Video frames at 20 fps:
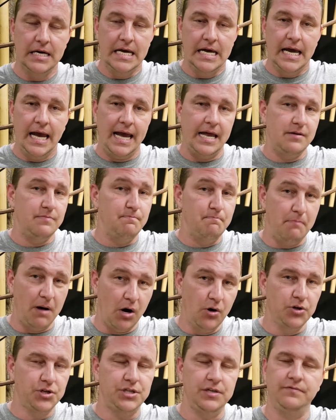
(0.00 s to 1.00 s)
And
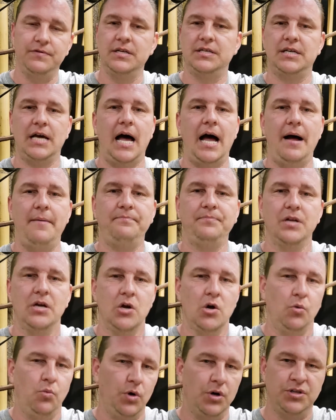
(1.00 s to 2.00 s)
most of the time,
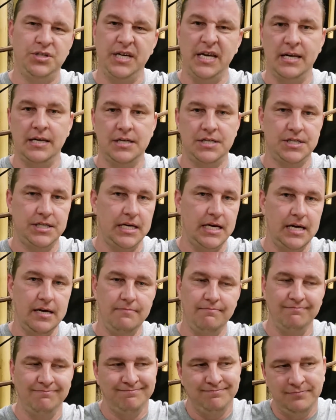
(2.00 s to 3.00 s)
we'll tend to see,
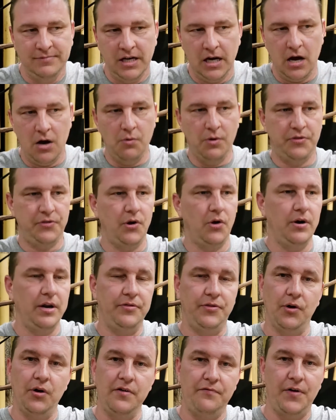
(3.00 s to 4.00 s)
you know, with 30,
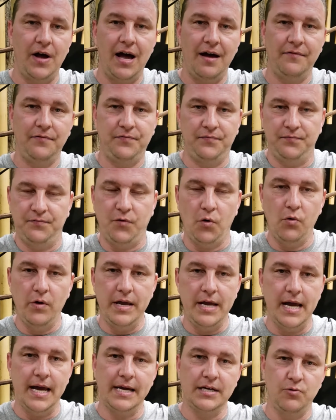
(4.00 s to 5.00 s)
35, 40
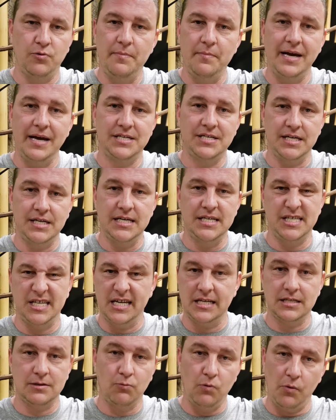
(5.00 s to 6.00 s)
eggs, we may see
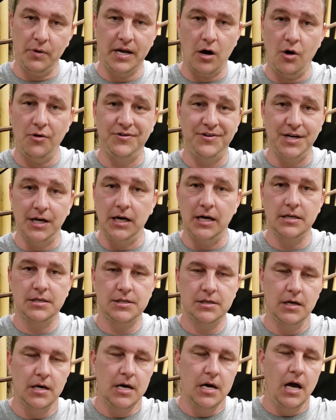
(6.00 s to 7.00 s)
6 what we call
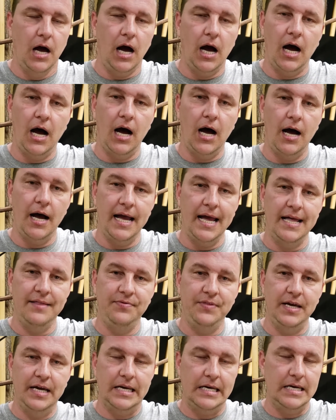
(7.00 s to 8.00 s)
duds. And
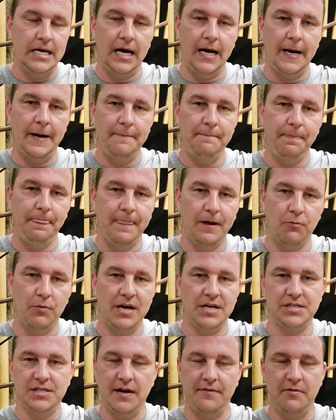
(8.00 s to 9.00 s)
then the
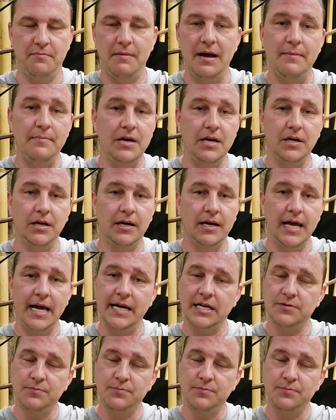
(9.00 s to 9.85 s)
rest of them may be good eggs.